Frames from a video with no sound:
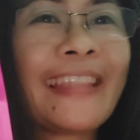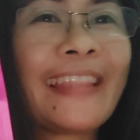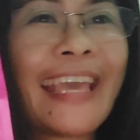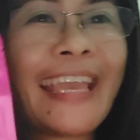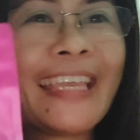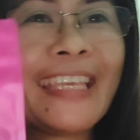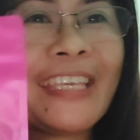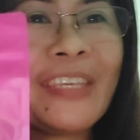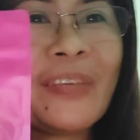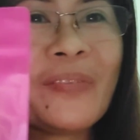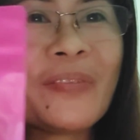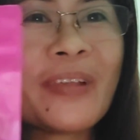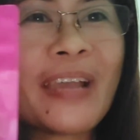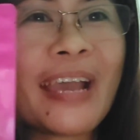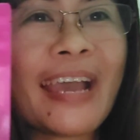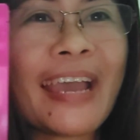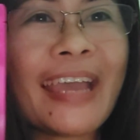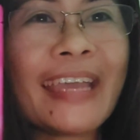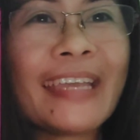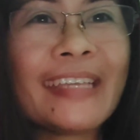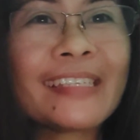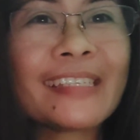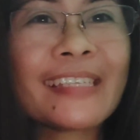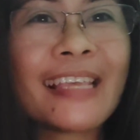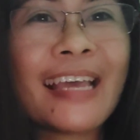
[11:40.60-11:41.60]
thank you
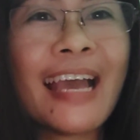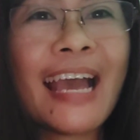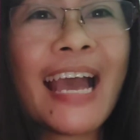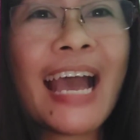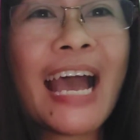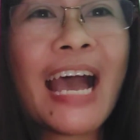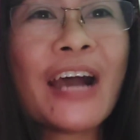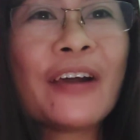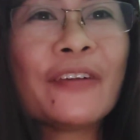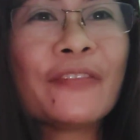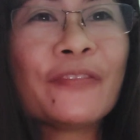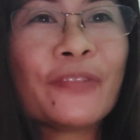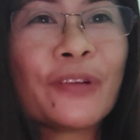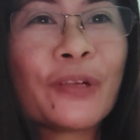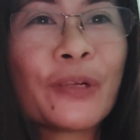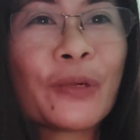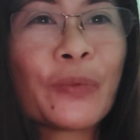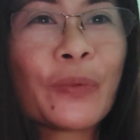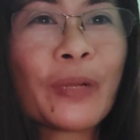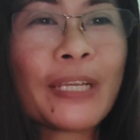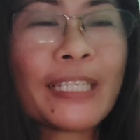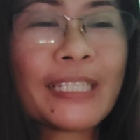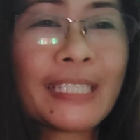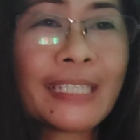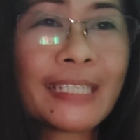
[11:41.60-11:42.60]
guys for
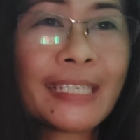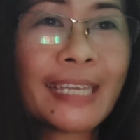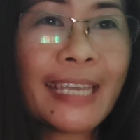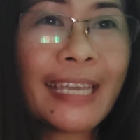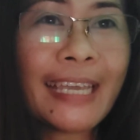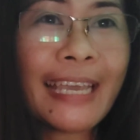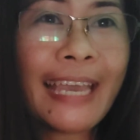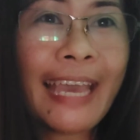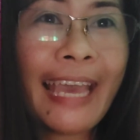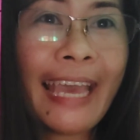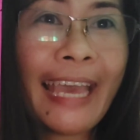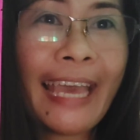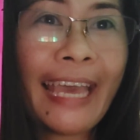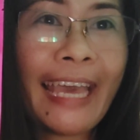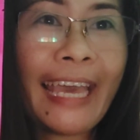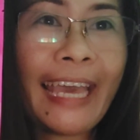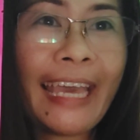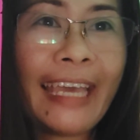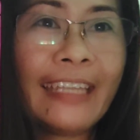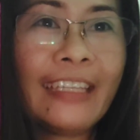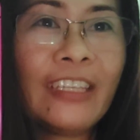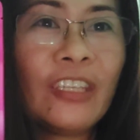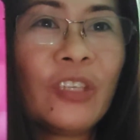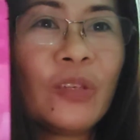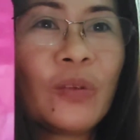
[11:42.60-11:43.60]
watching,
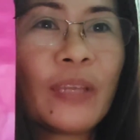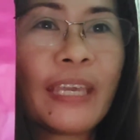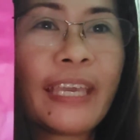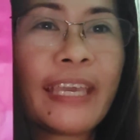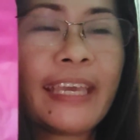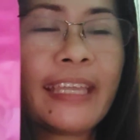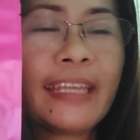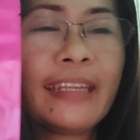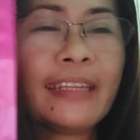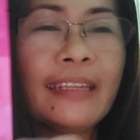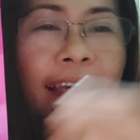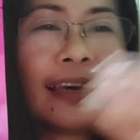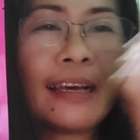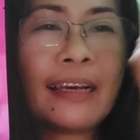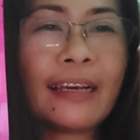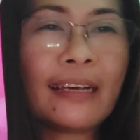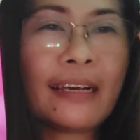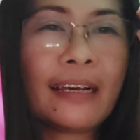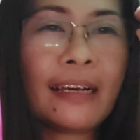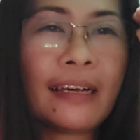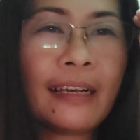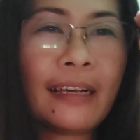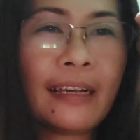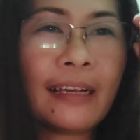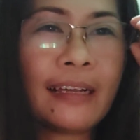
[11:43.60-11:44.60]
and you can
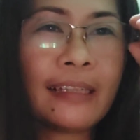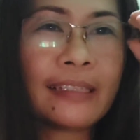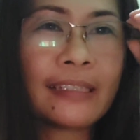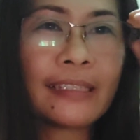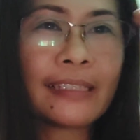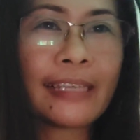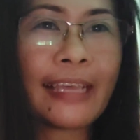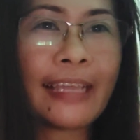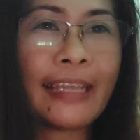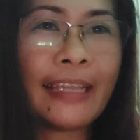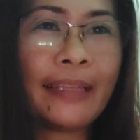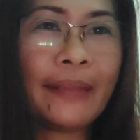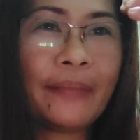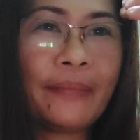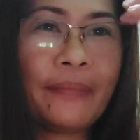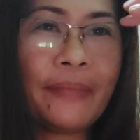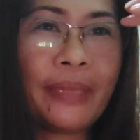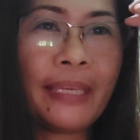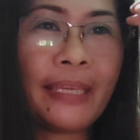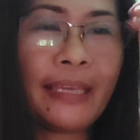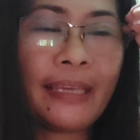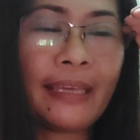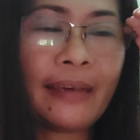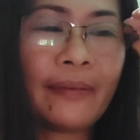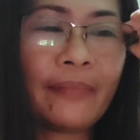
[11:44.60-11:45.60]
send
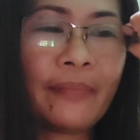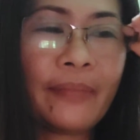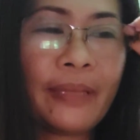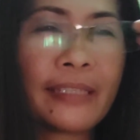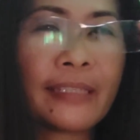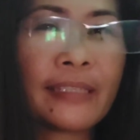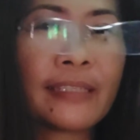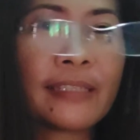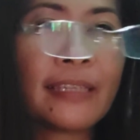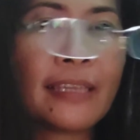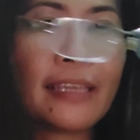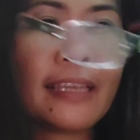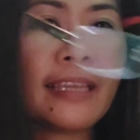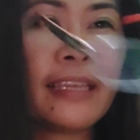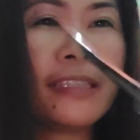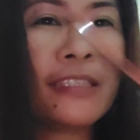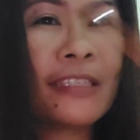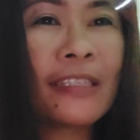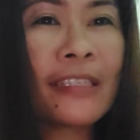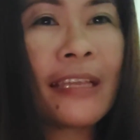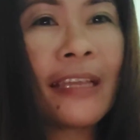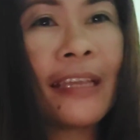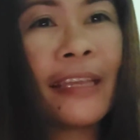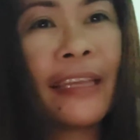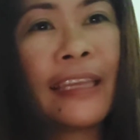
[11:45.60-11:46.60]
me a
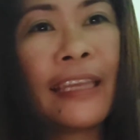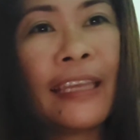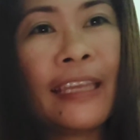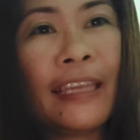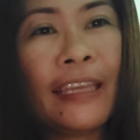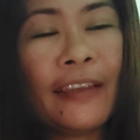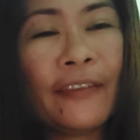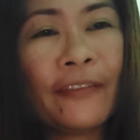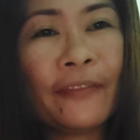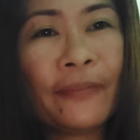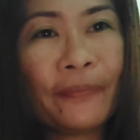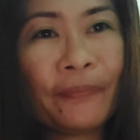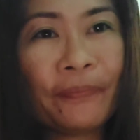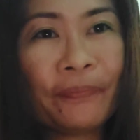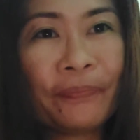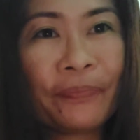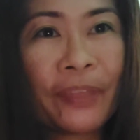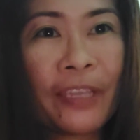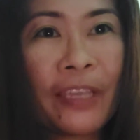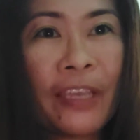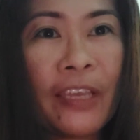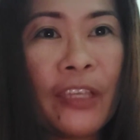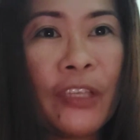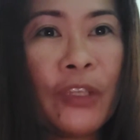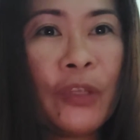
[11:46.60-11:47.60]
message if
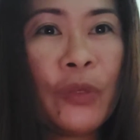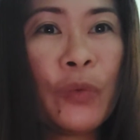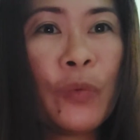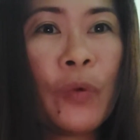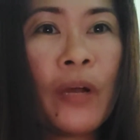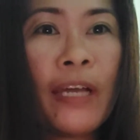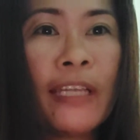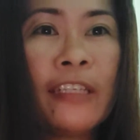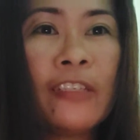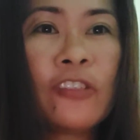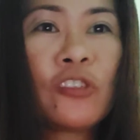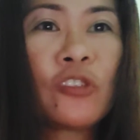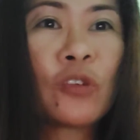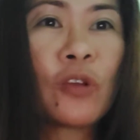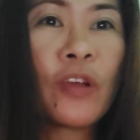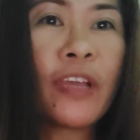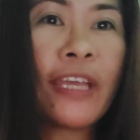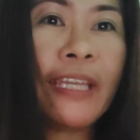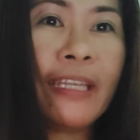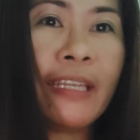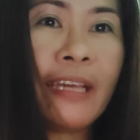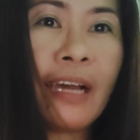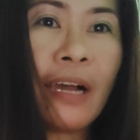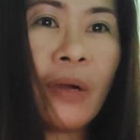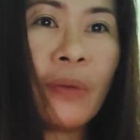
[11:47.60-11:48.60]
you want to
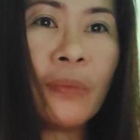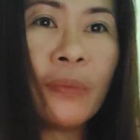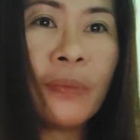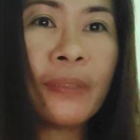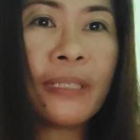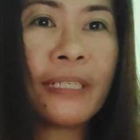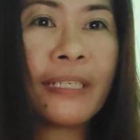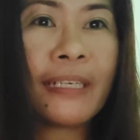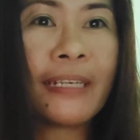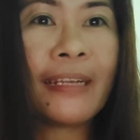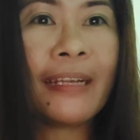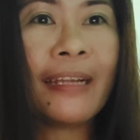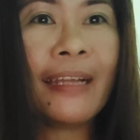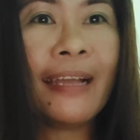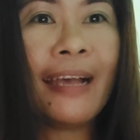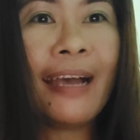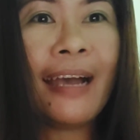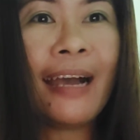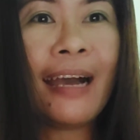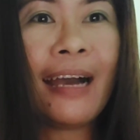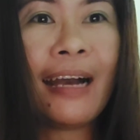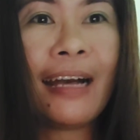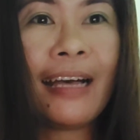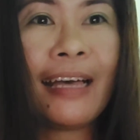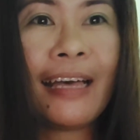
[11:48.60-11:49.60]
join our
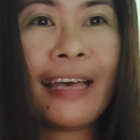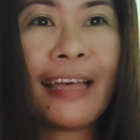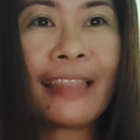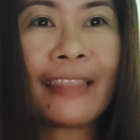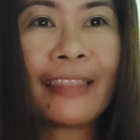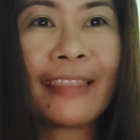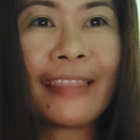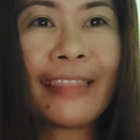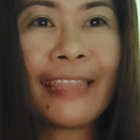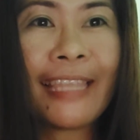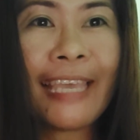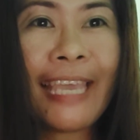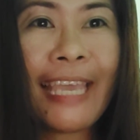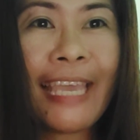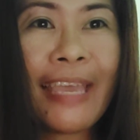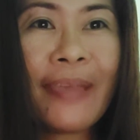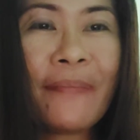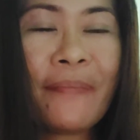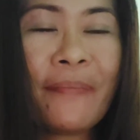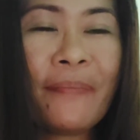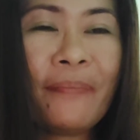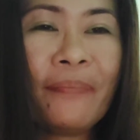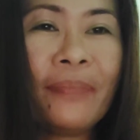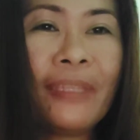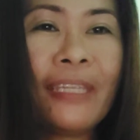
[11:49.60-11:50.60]

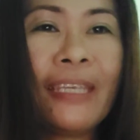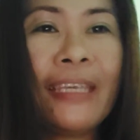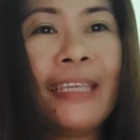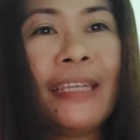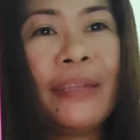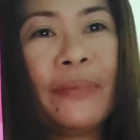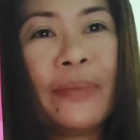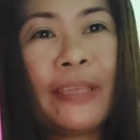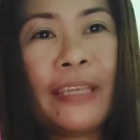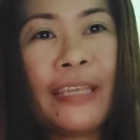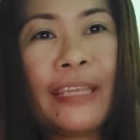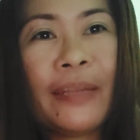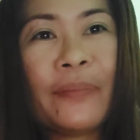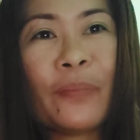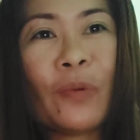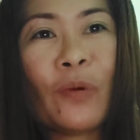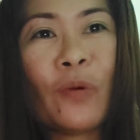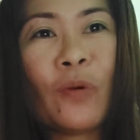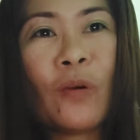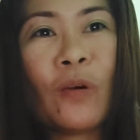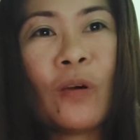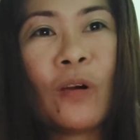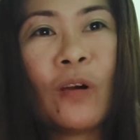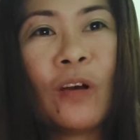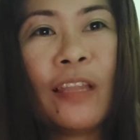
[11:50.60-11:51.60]
team in
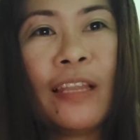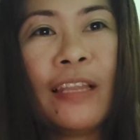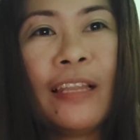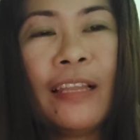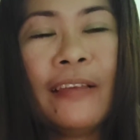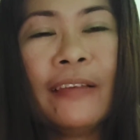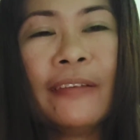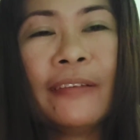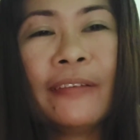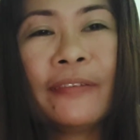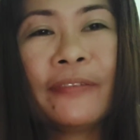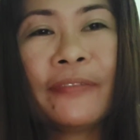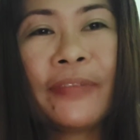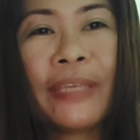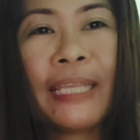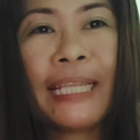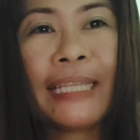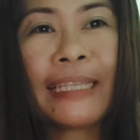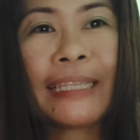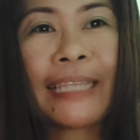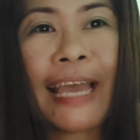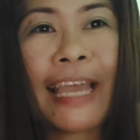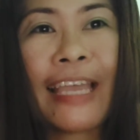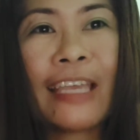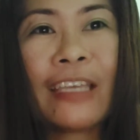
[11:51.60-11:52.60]
Bohol,
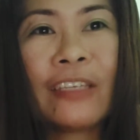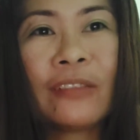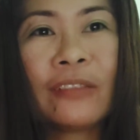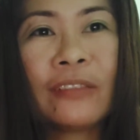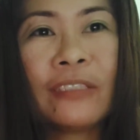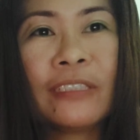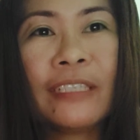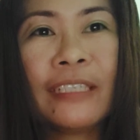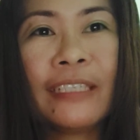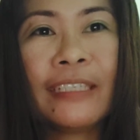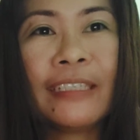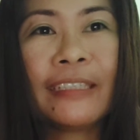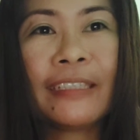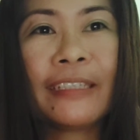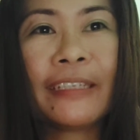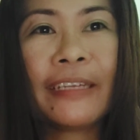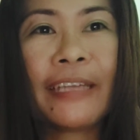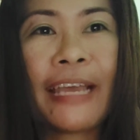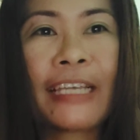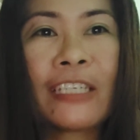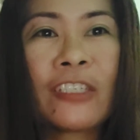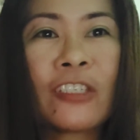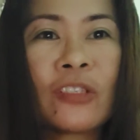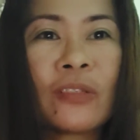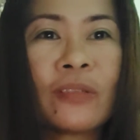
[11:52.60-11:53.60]
Philtycooon
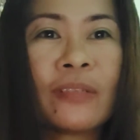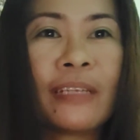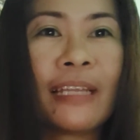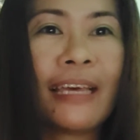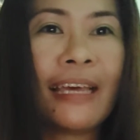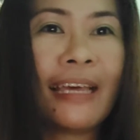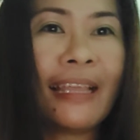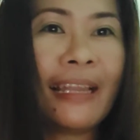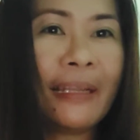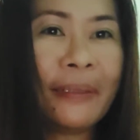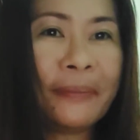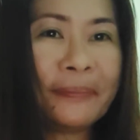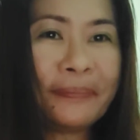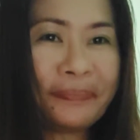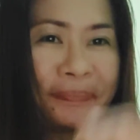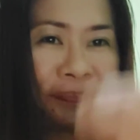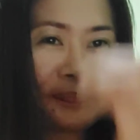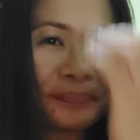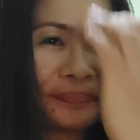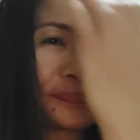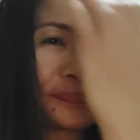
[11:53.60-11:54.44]
International,